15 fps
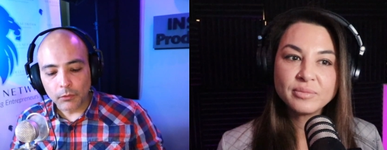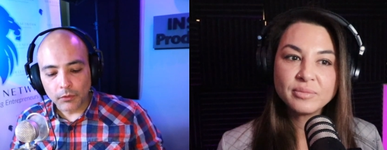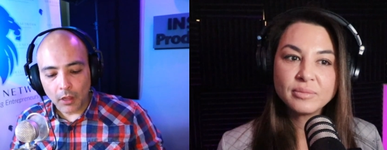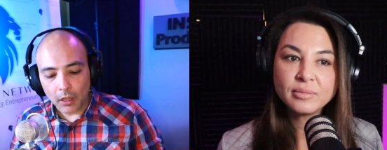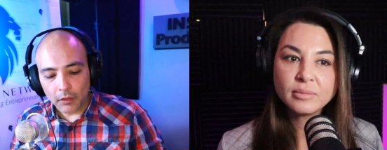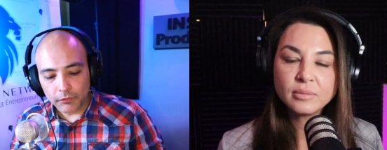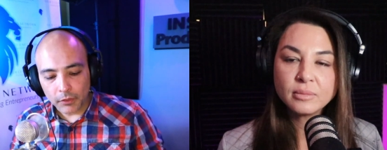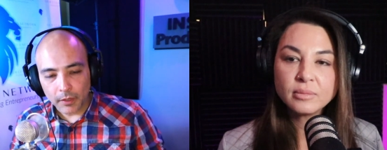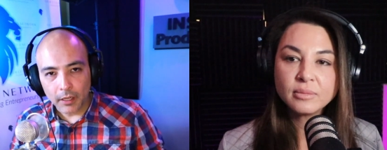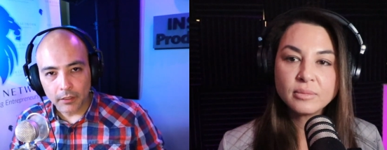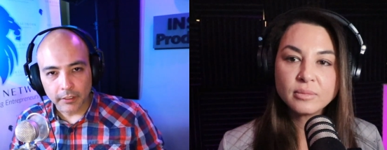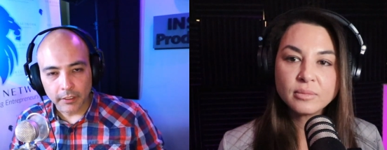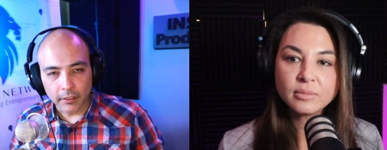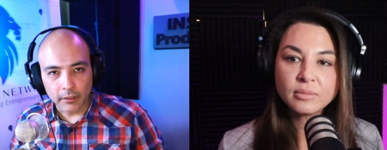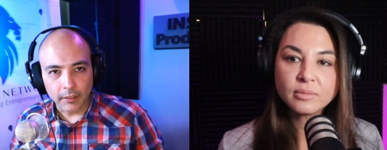Speaker 1: with all of you
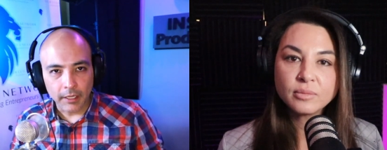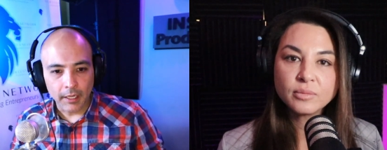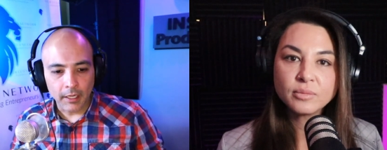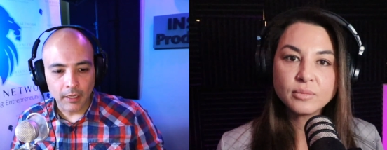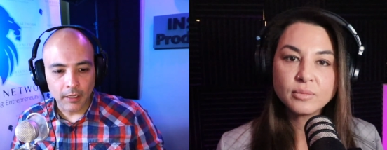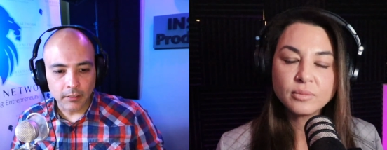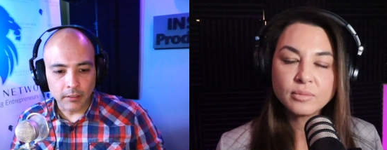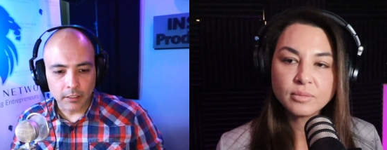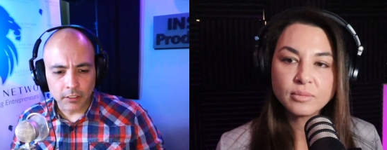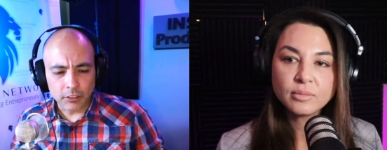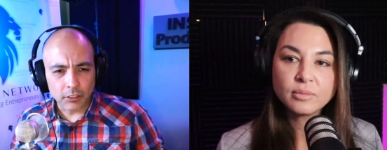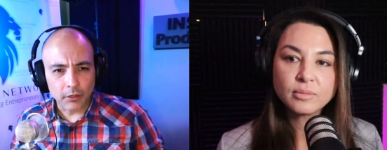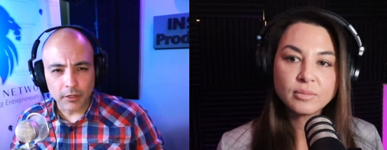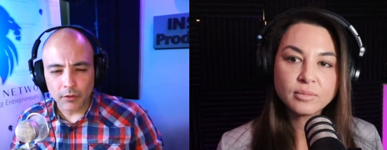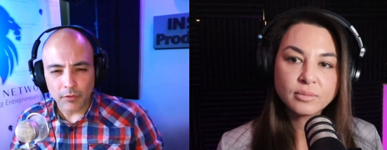out there and
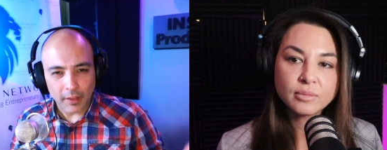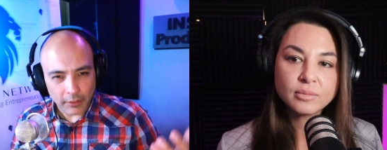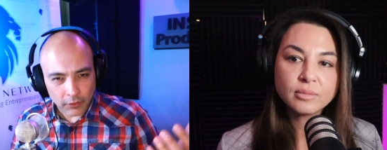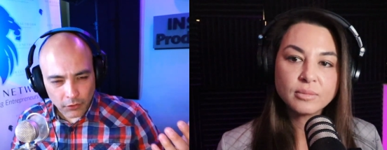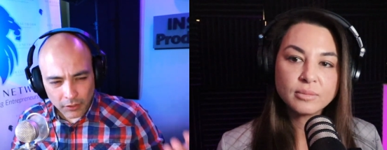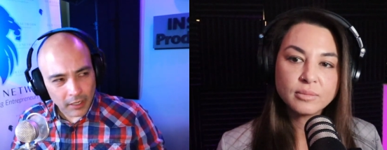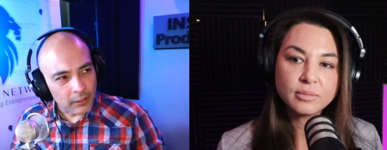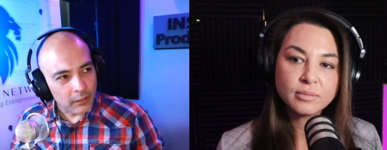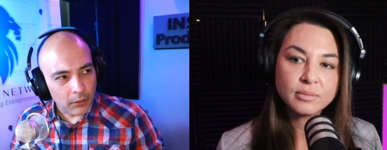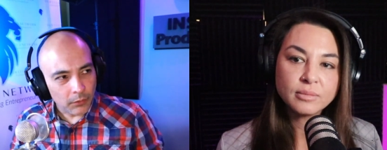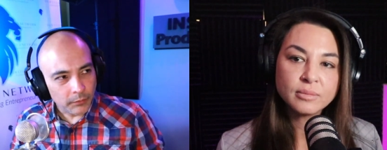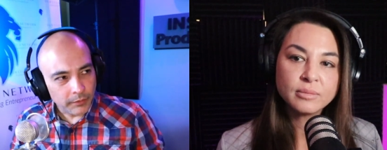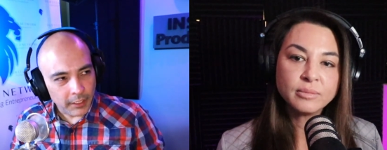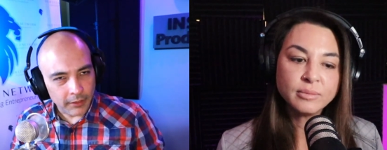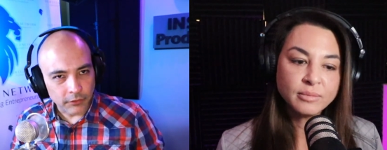show you that you're not
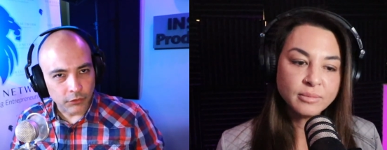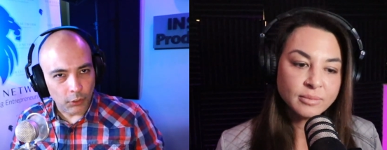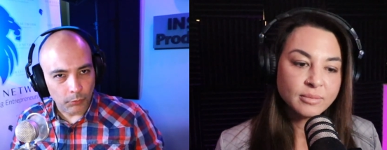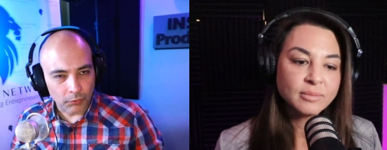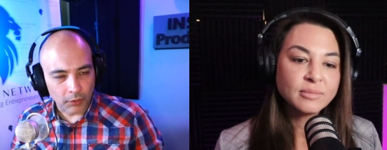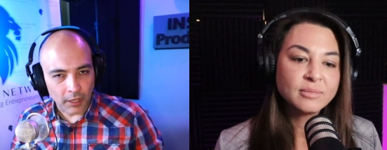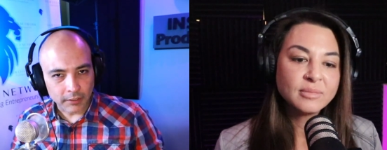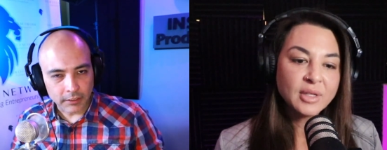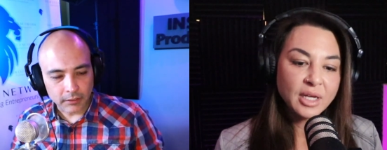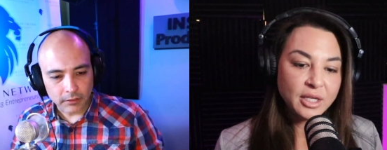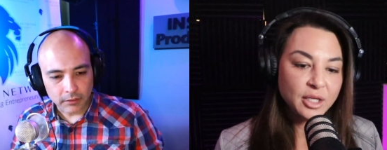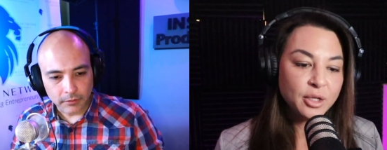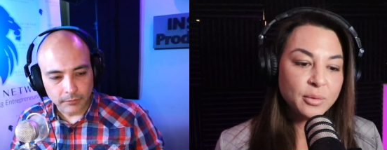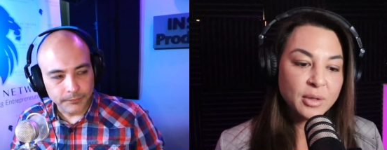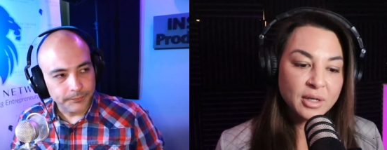alone in this whole process.
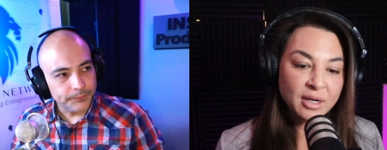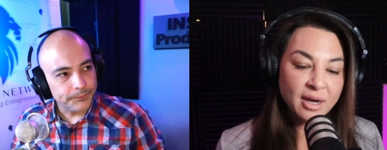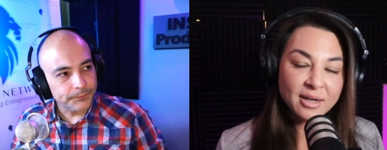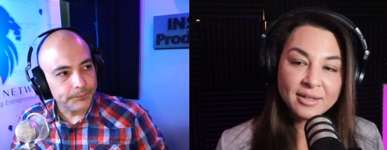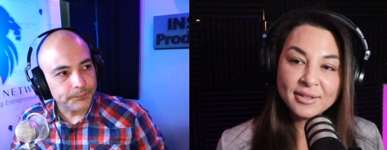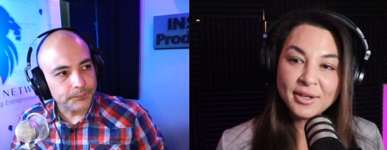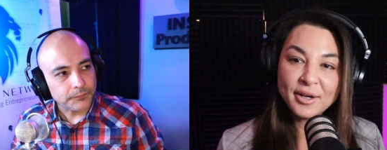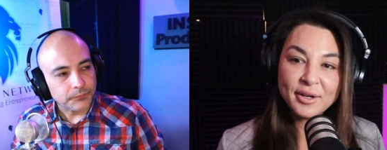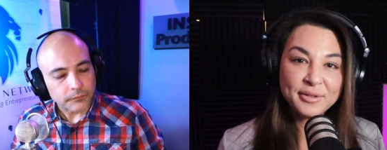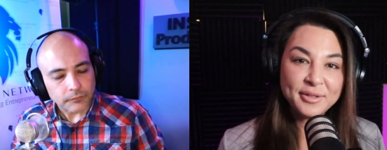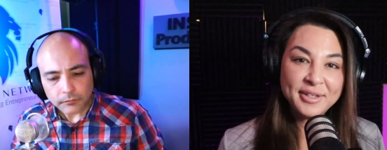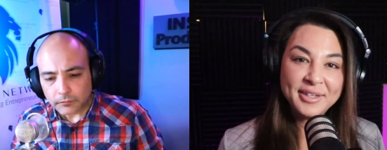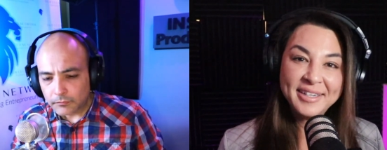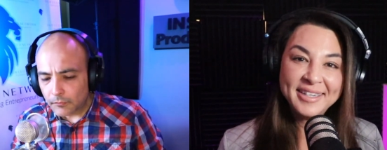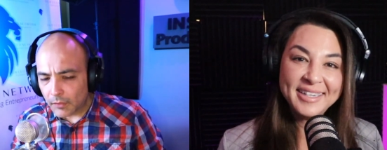
Speaker 2: You are not alone
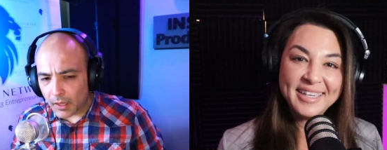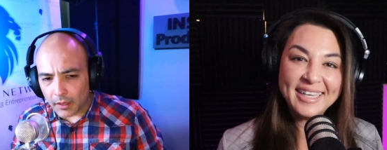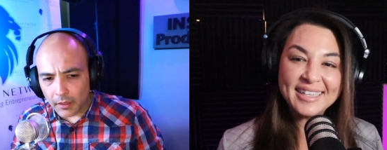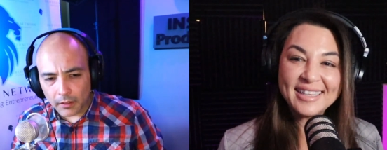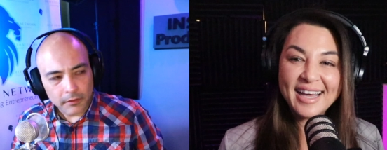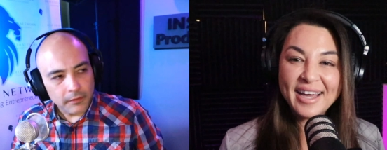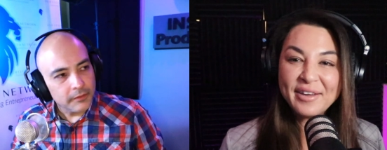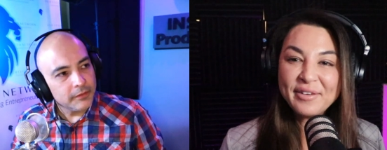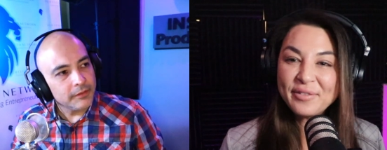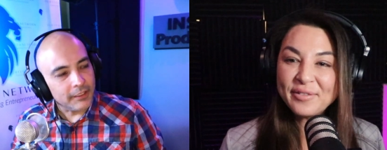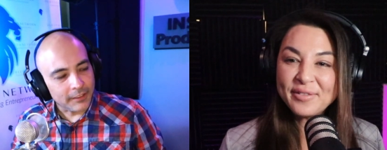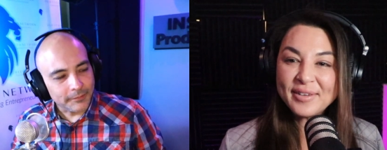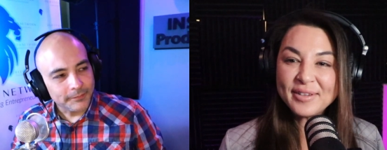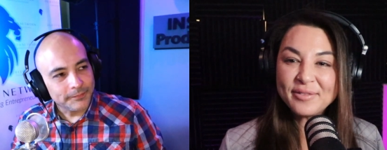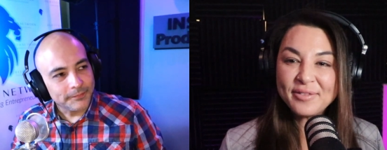in life,
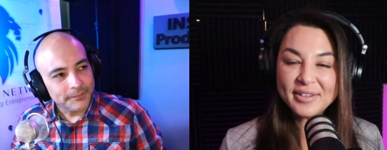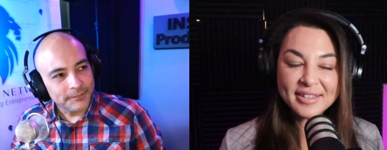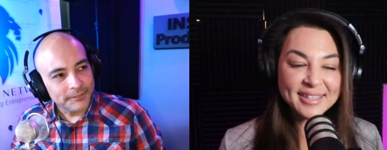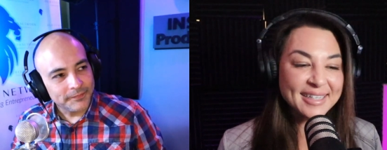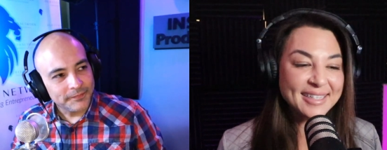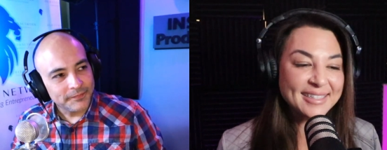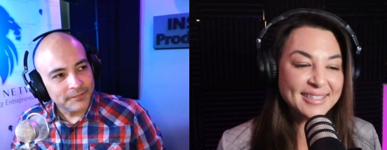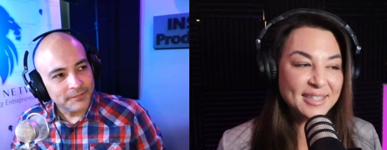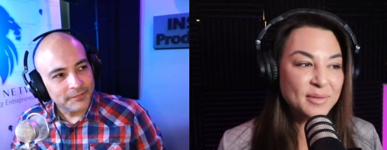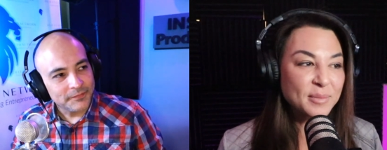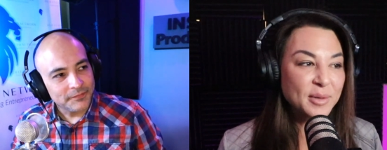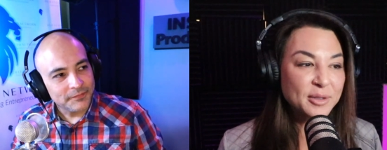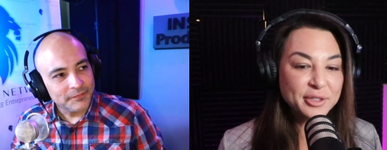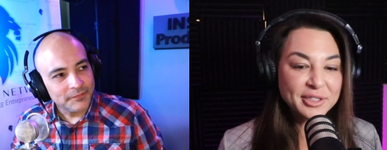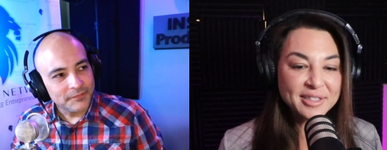in feelings, in
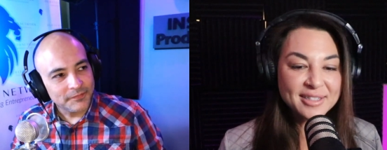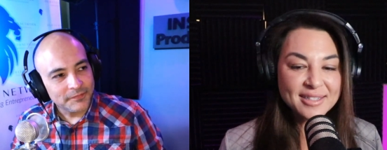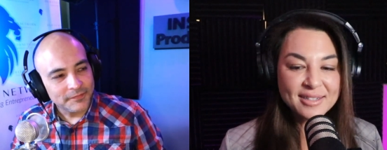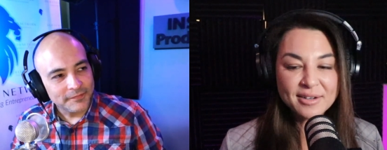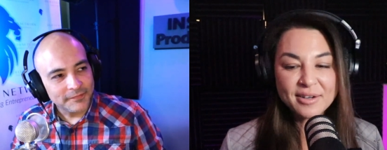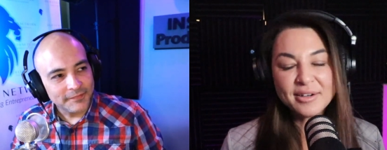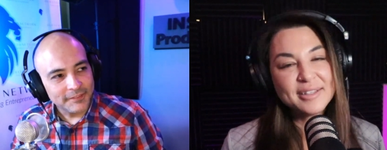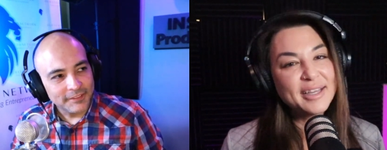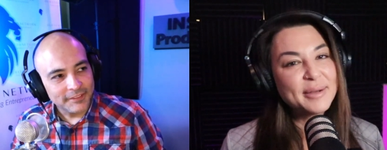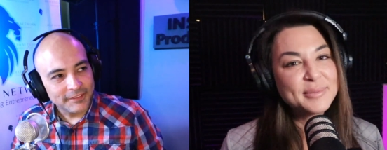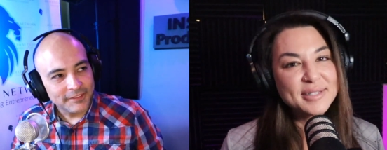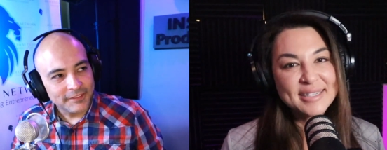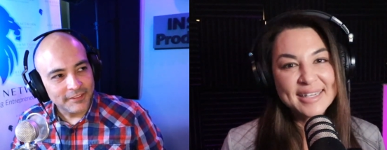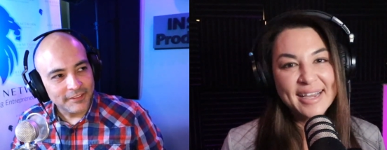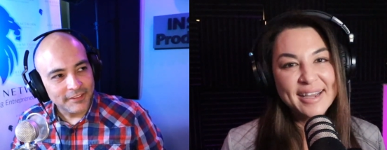emotions, and all the ups
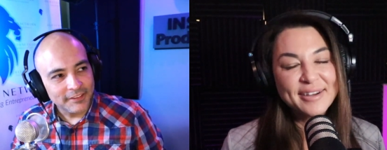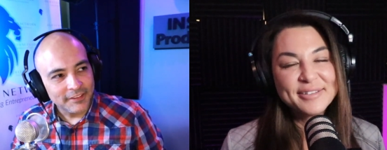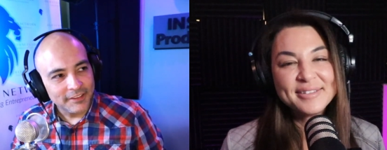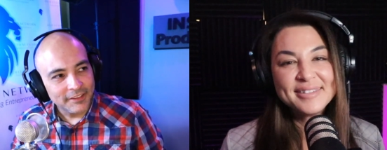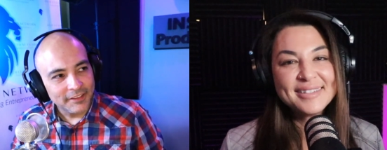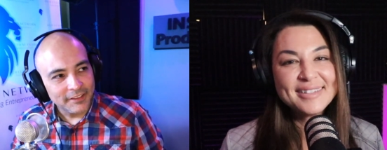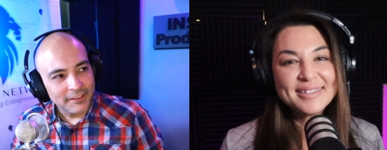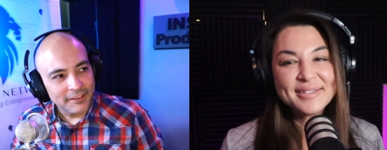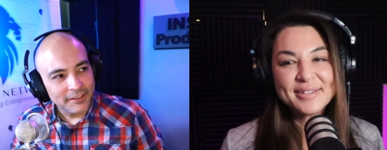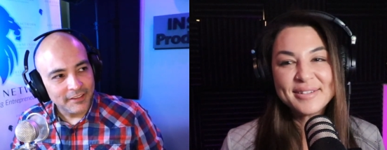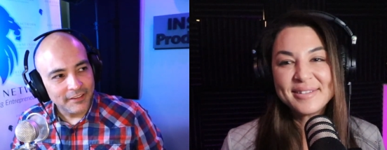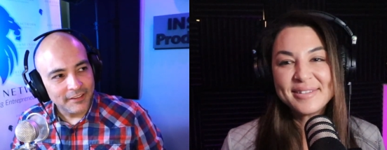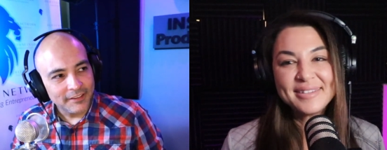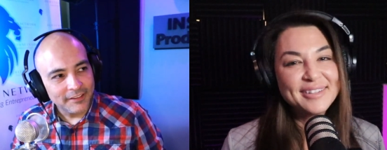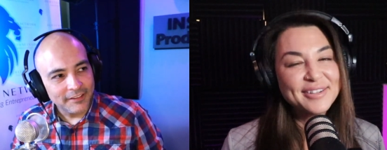and downs.
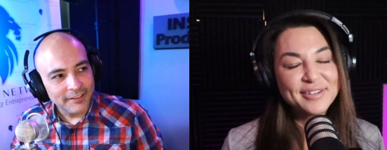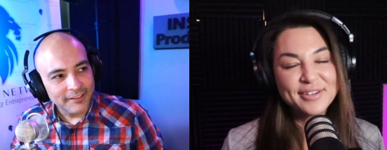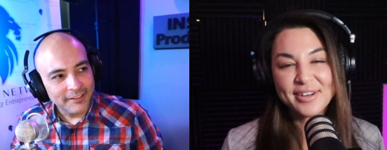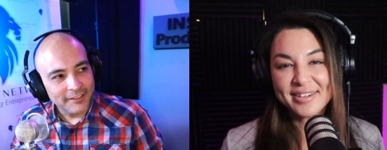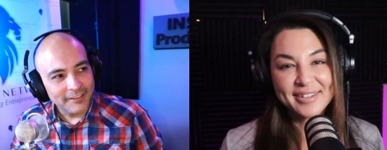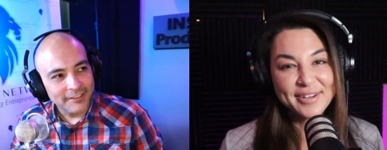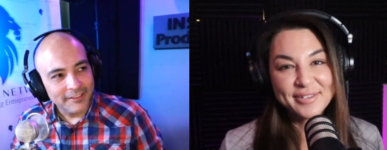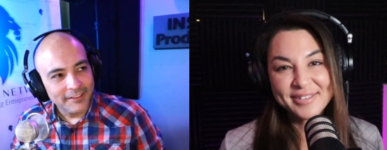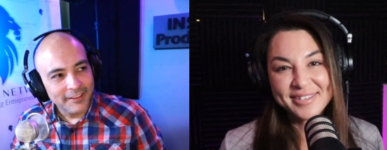You're not alone.